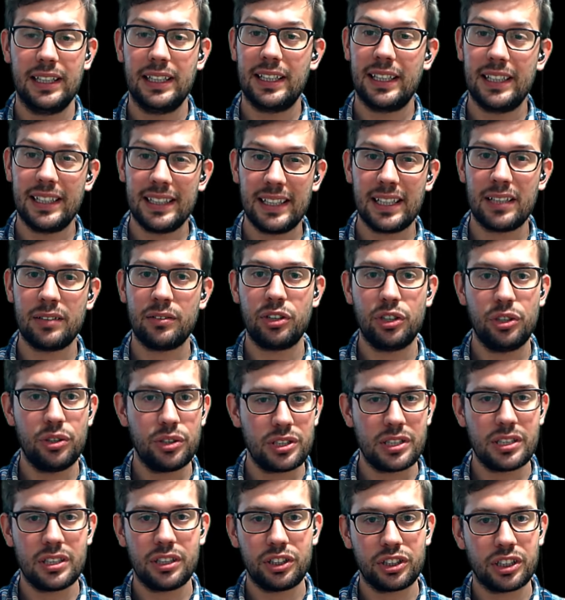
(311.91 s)
and again
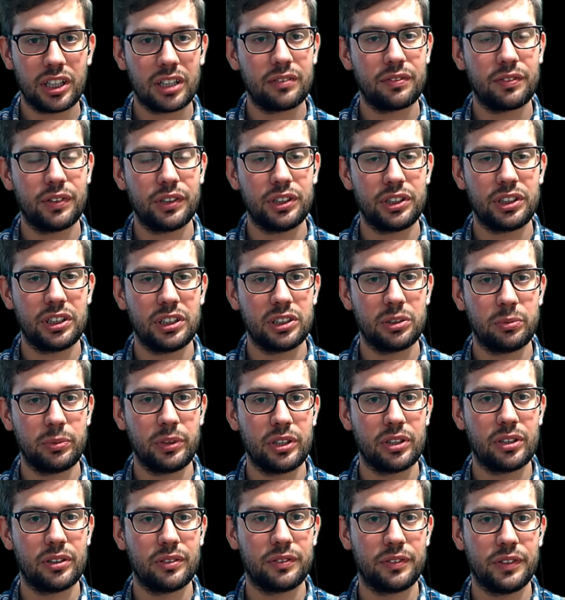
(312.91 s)
using the chat function as we
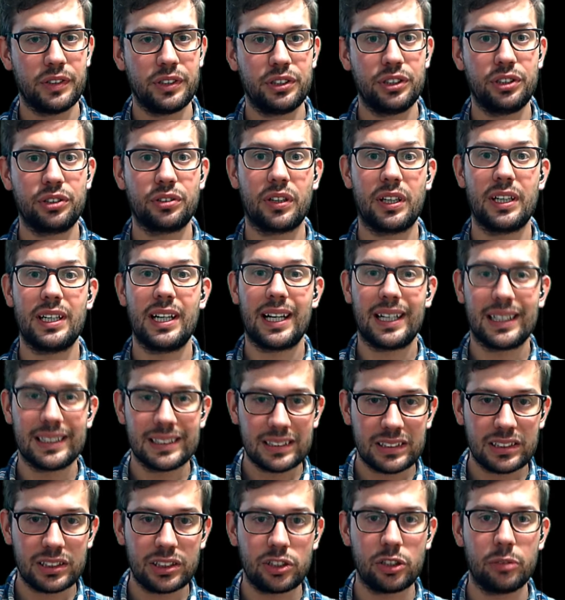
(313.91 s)
go through to try and
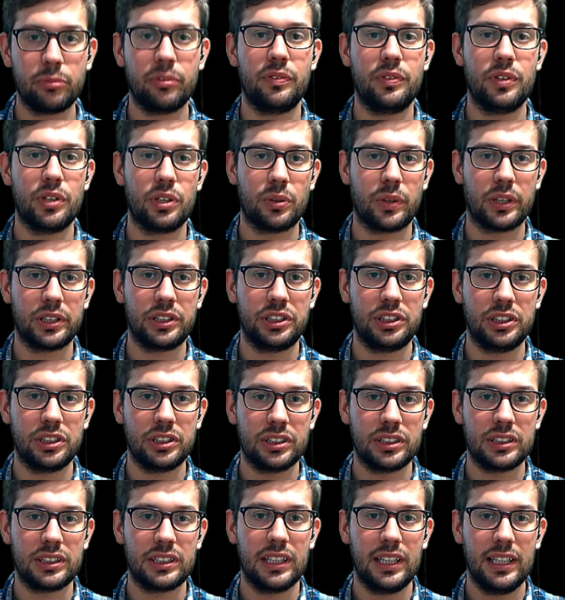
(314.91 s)
answer some of your
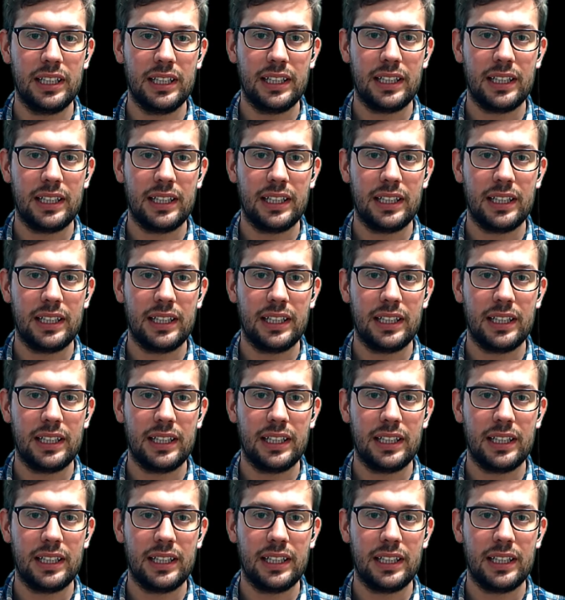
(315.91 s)
questions,